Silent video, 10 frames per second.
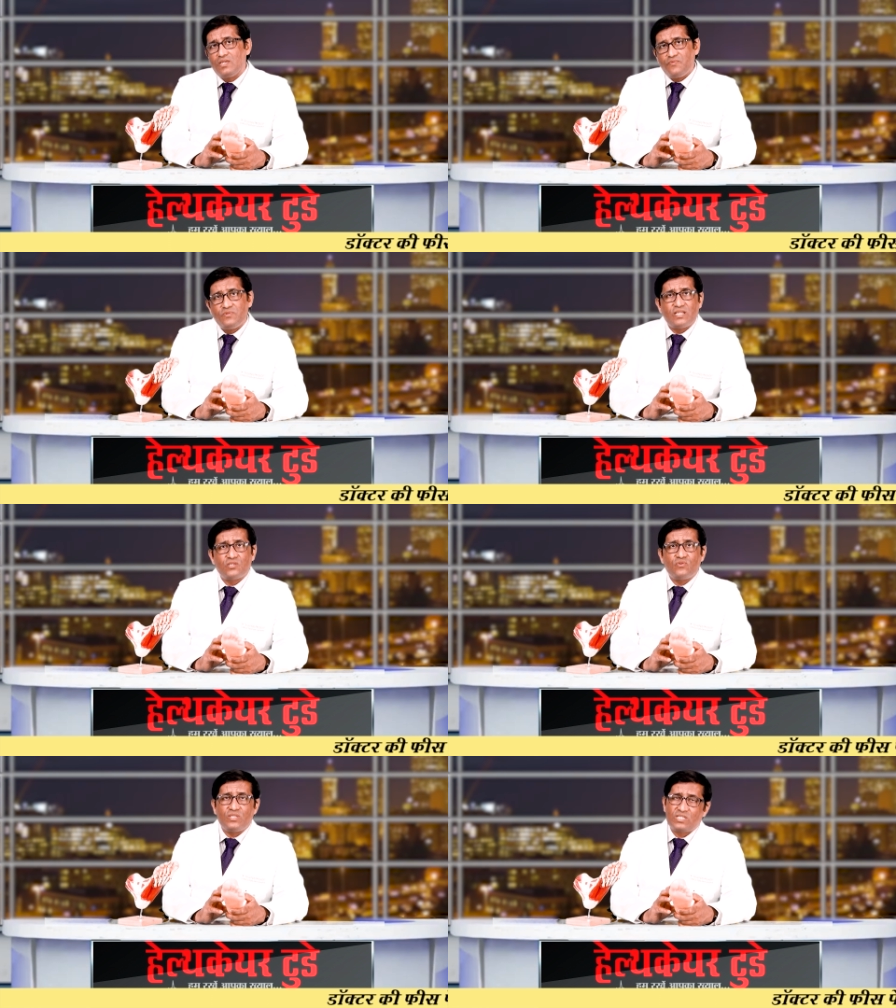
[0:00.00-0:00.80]
If there is
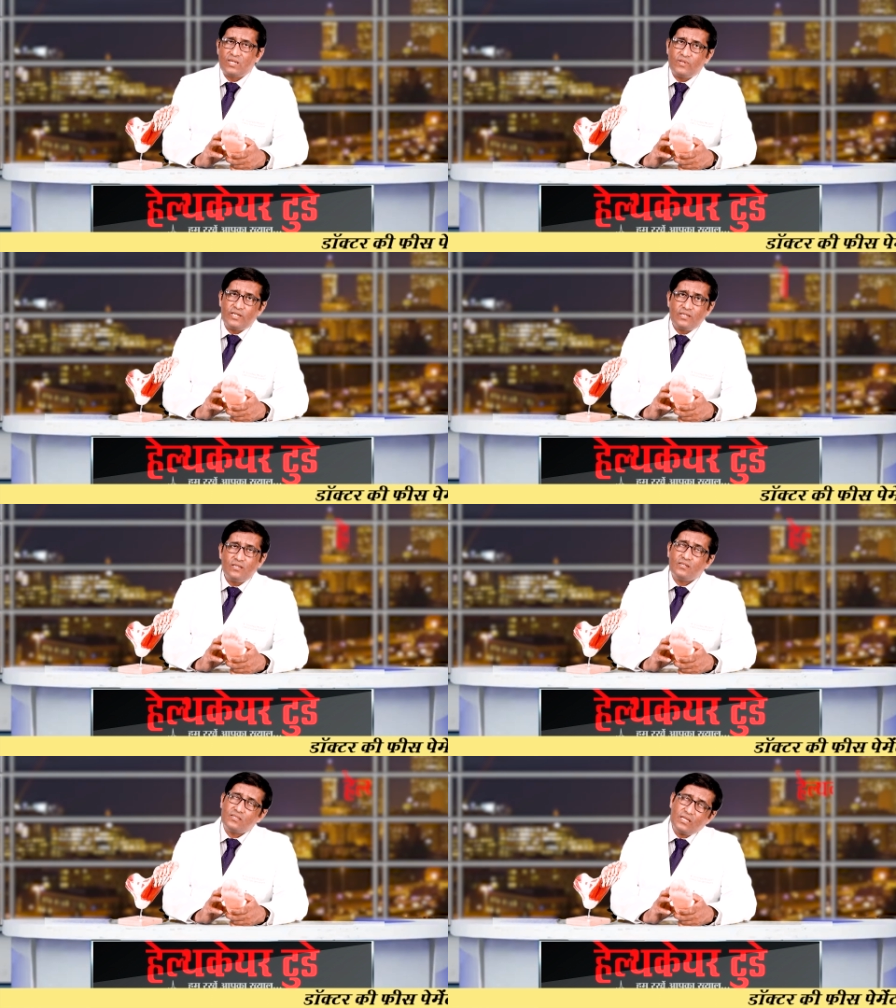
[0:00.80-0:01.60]
no instability,
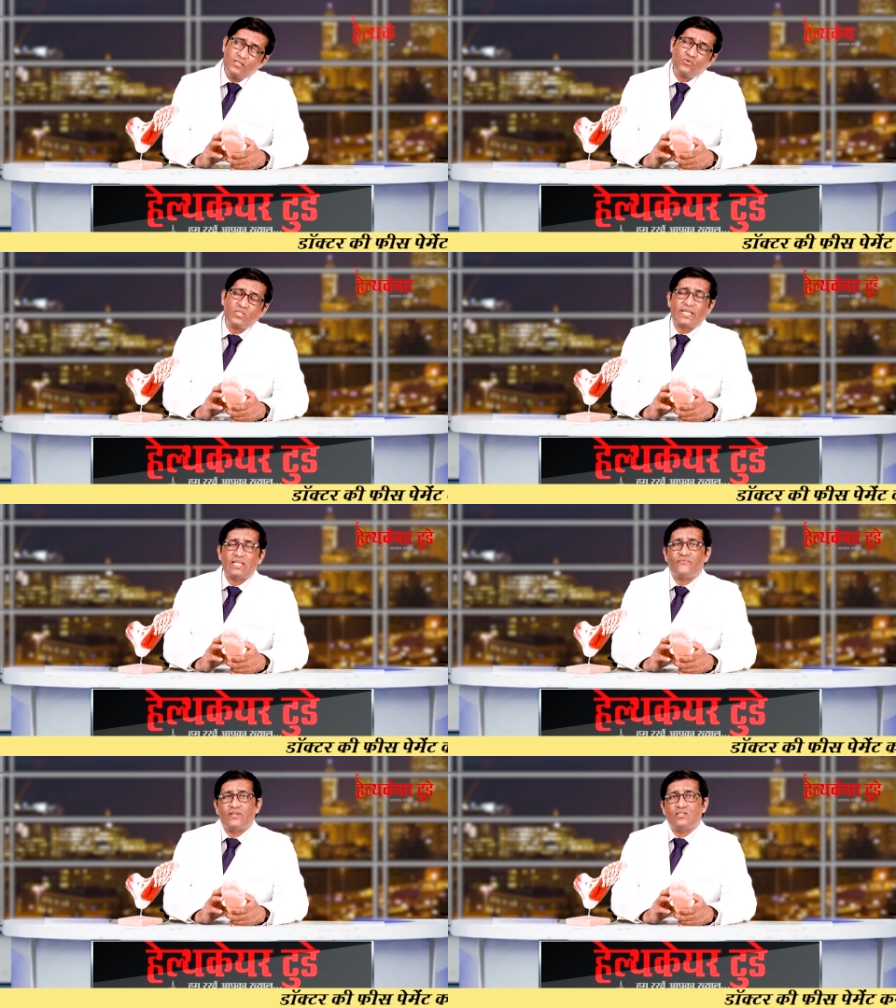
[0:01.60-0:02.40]
then those ankle
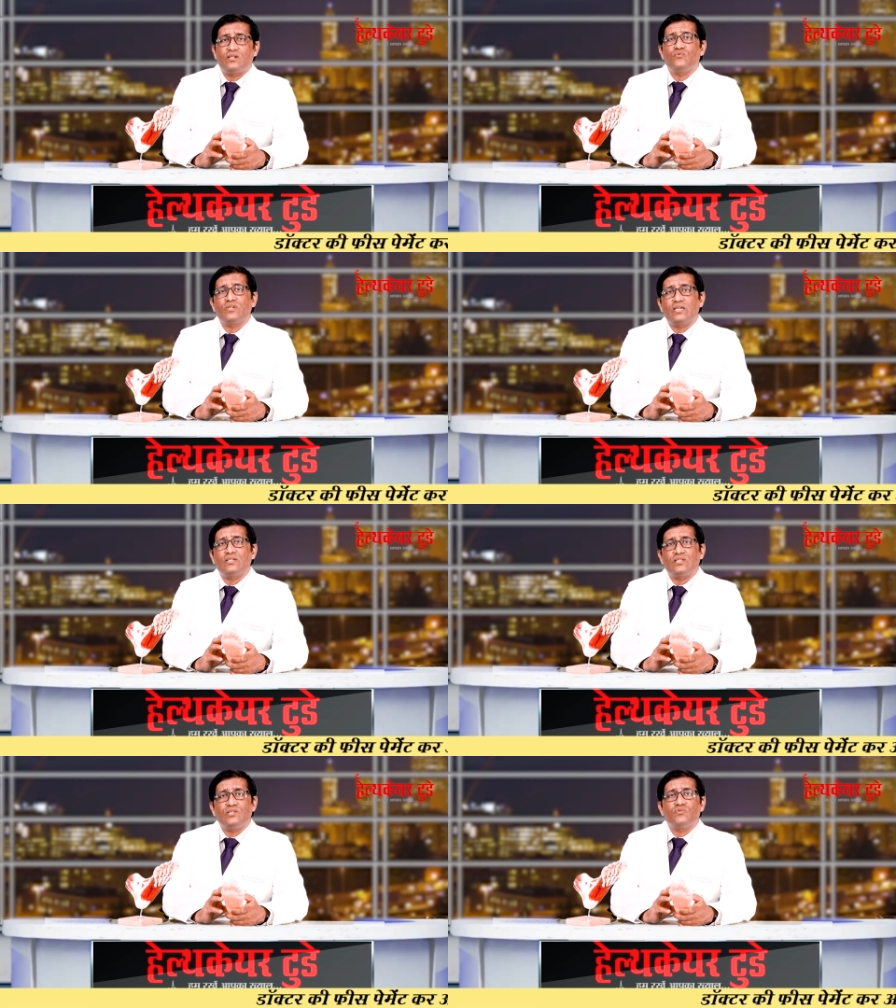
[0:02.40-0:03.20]
fracture we
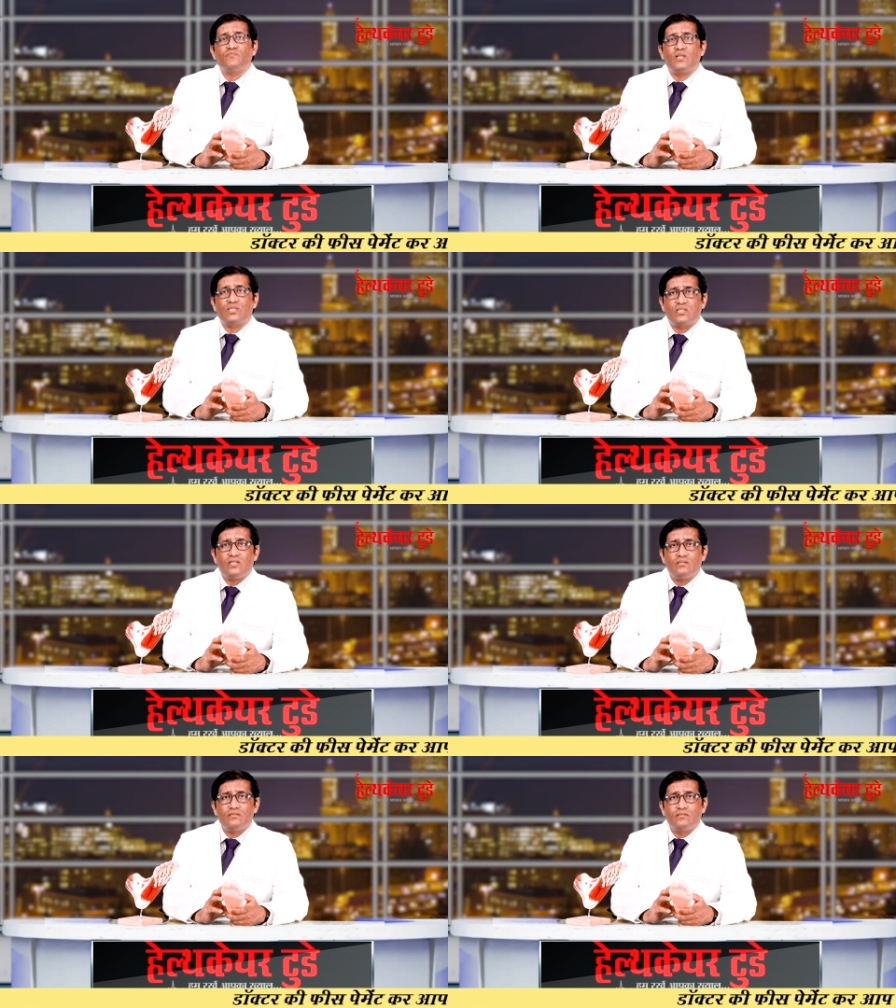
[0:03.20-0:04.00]
can treat with plaster.